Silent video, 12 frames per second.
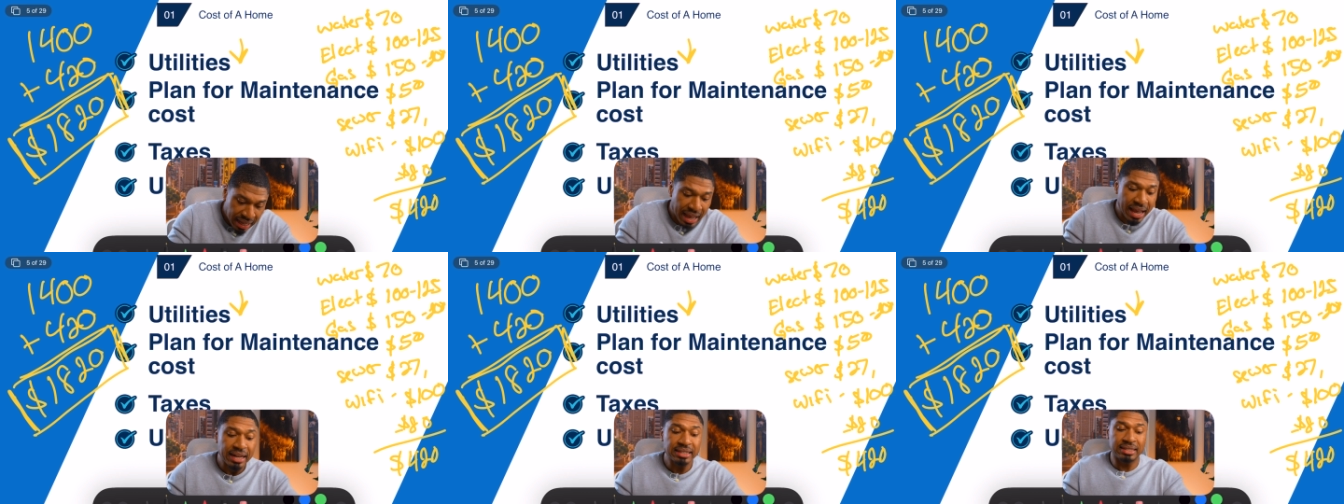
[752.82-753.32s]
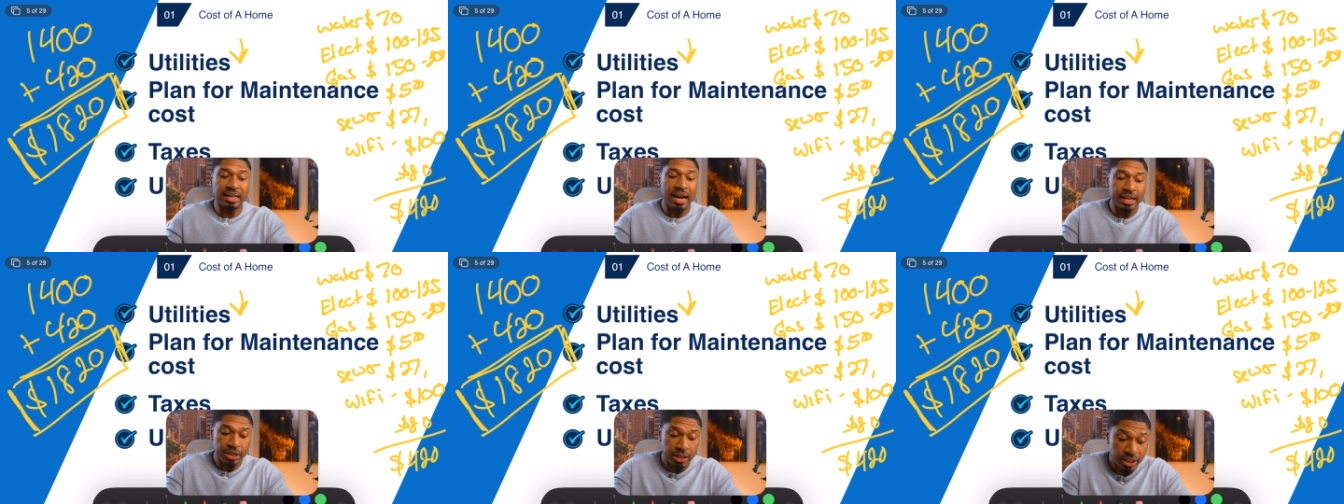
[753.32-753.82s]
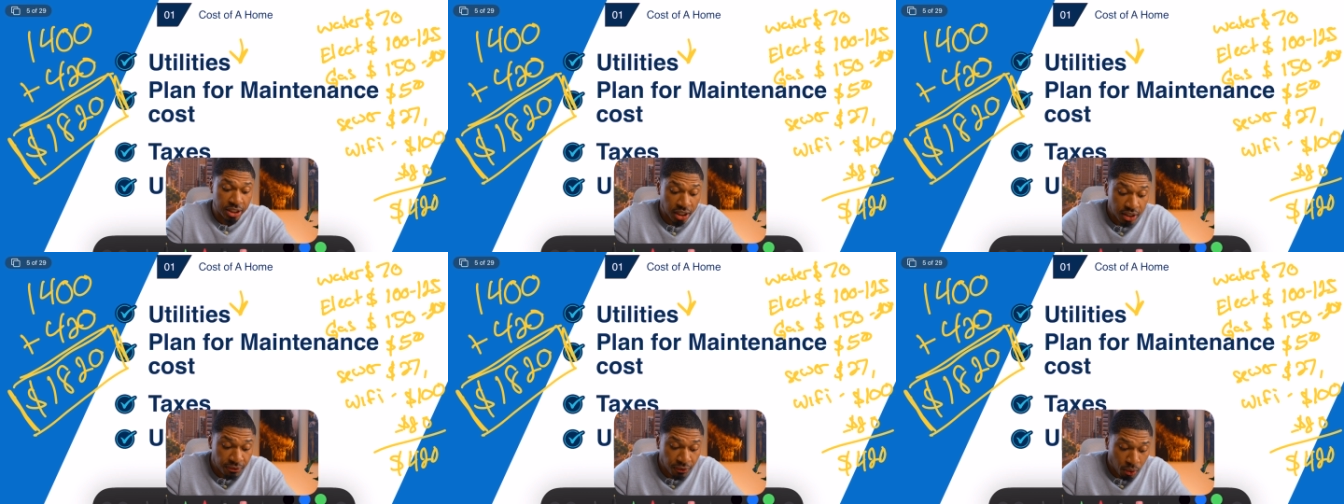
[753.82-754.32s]
inside
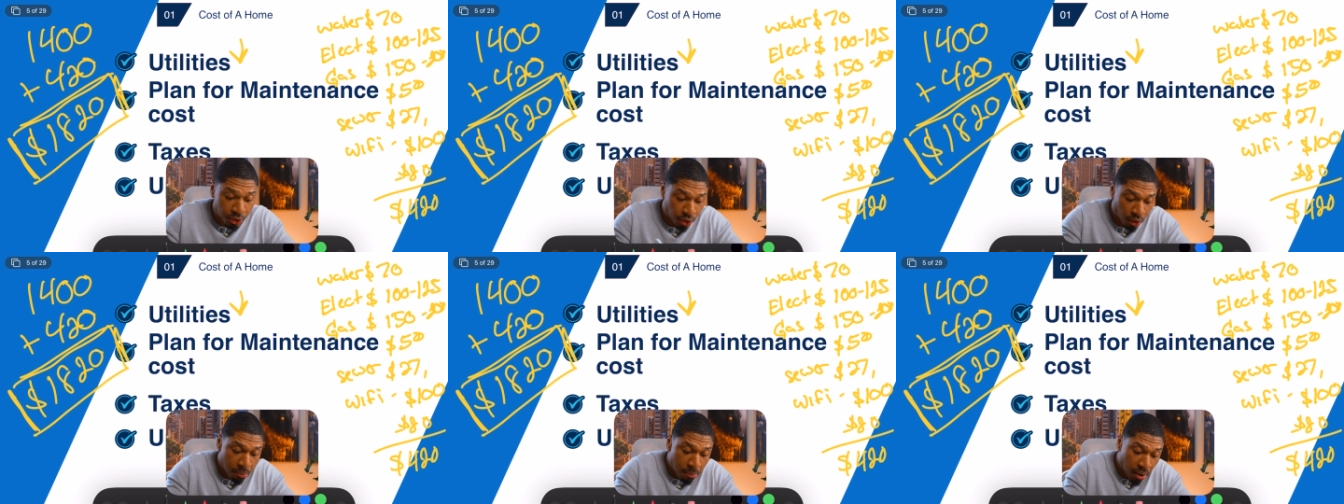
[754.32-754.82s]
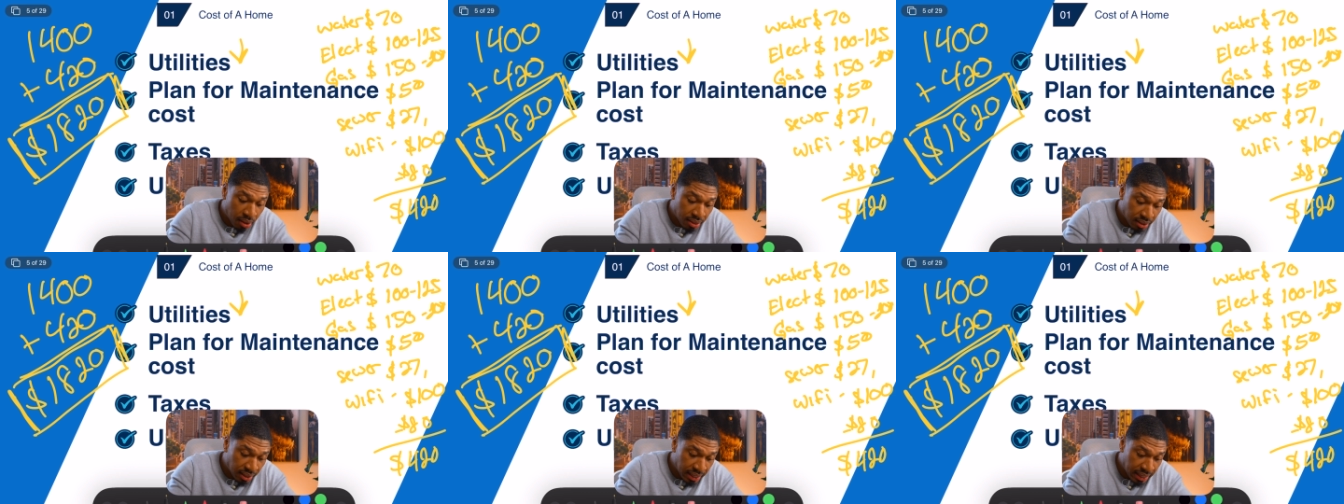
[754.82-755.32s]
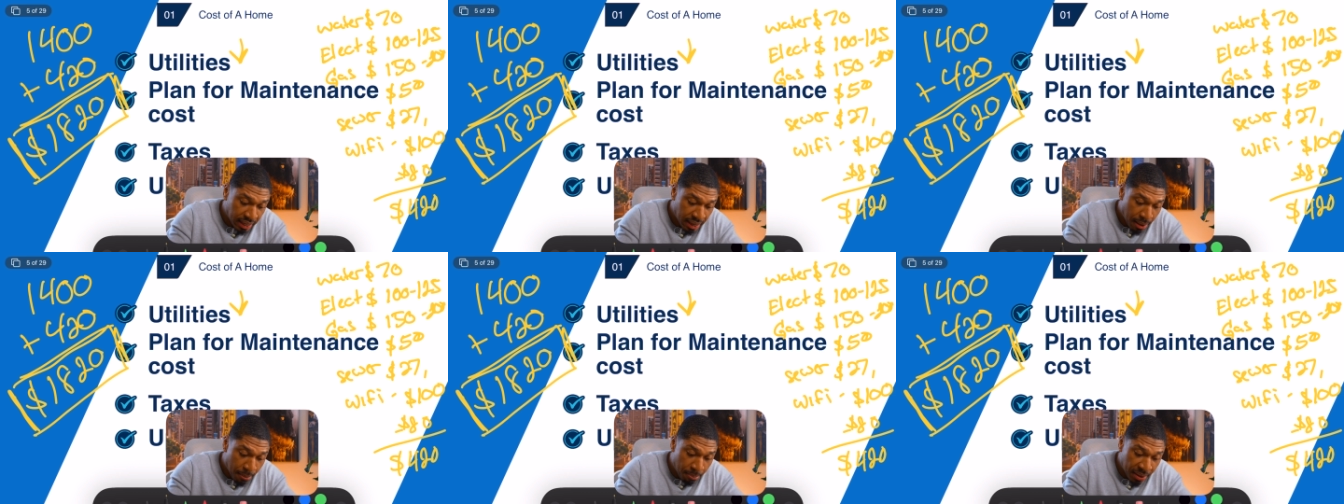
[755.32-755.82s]
just for your monthly
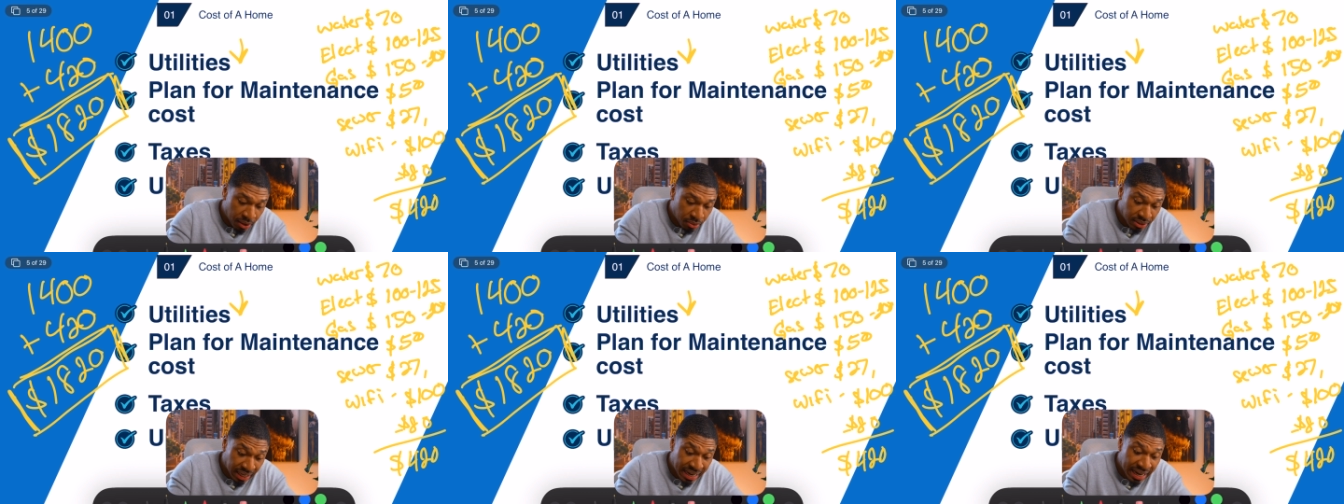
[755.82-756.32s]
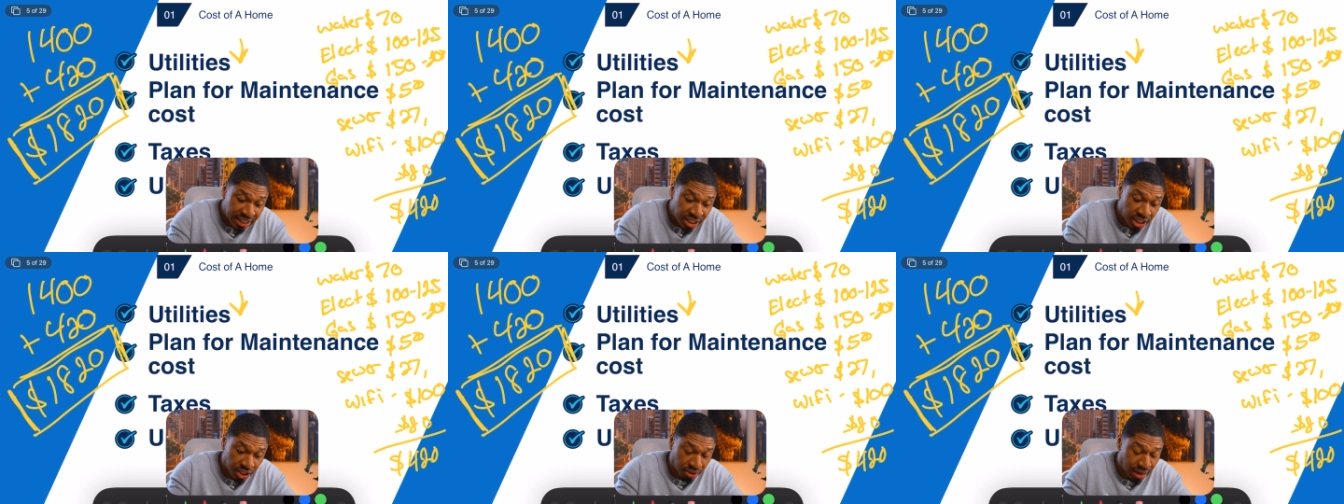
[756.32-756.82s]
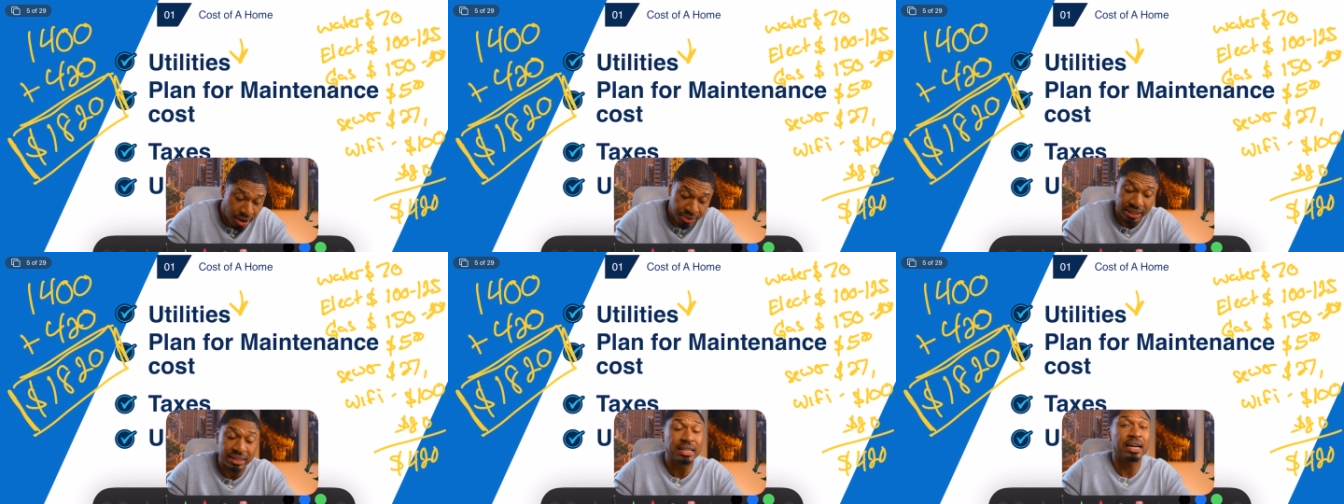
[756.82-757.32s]
bills, and that's just your house.
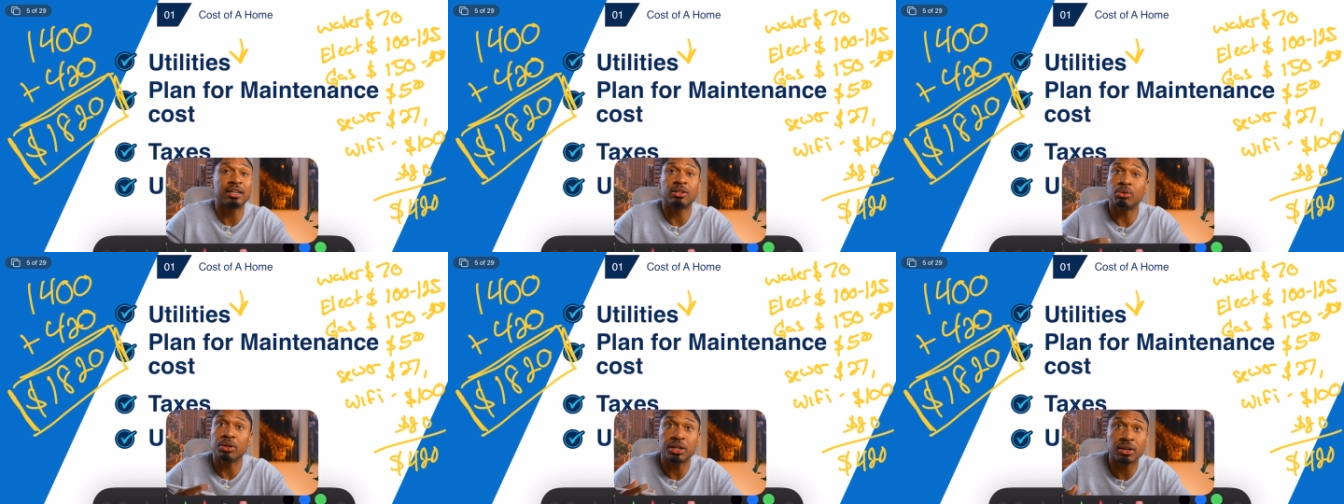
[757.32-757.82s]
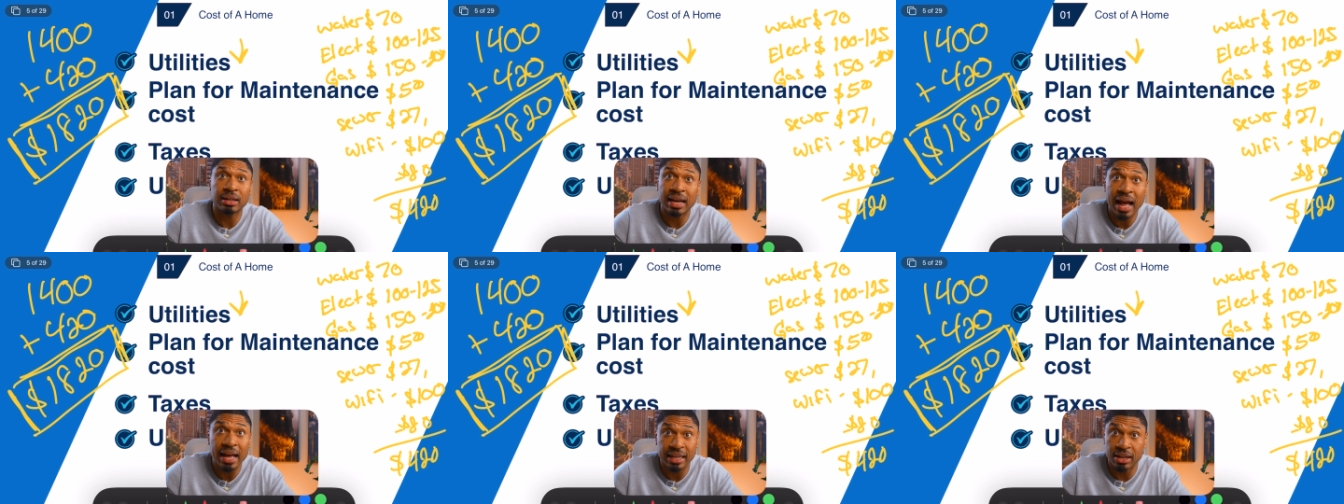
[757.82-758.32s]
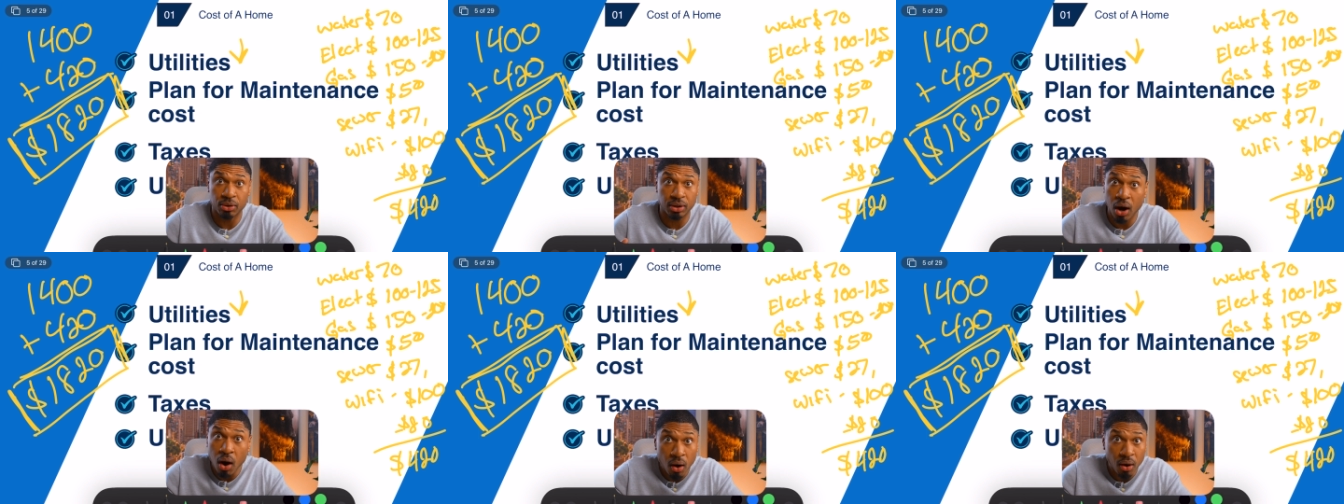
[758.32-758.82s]
That's not including your
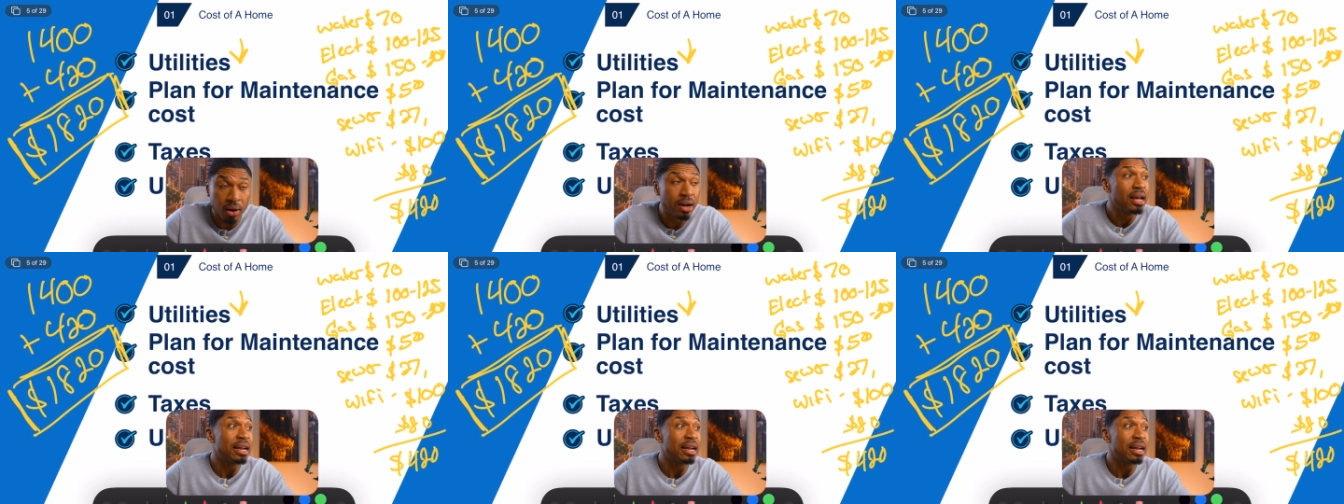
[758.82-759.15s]
car.